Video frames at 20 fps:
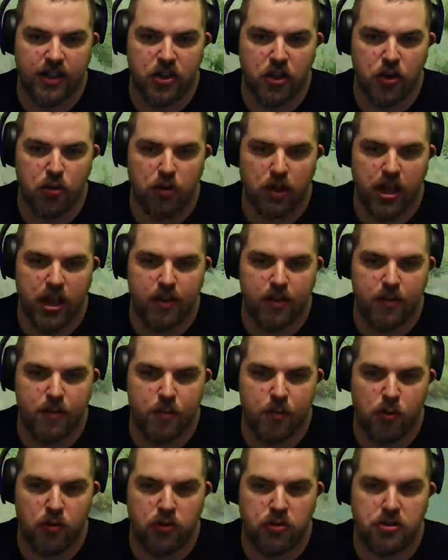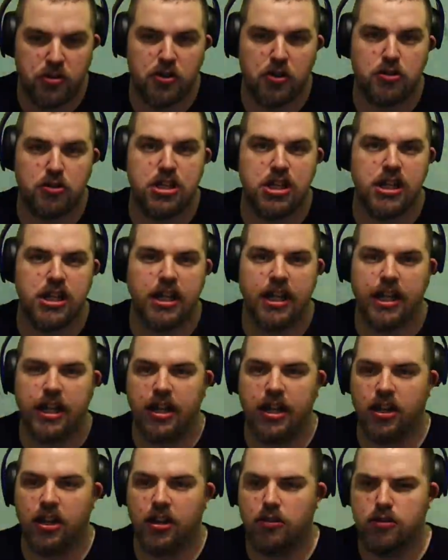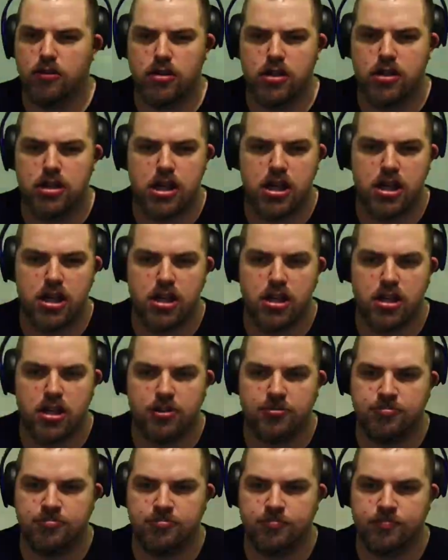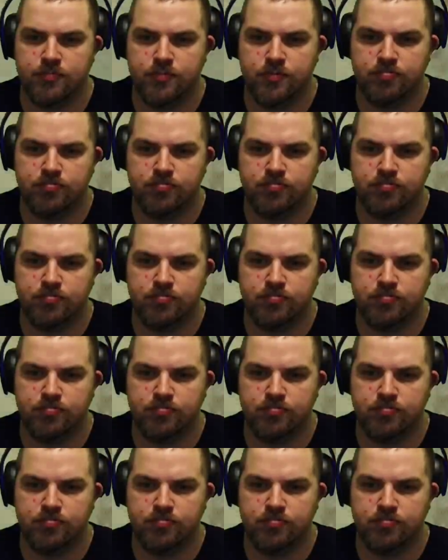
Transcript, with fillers: do a little more searching here. Um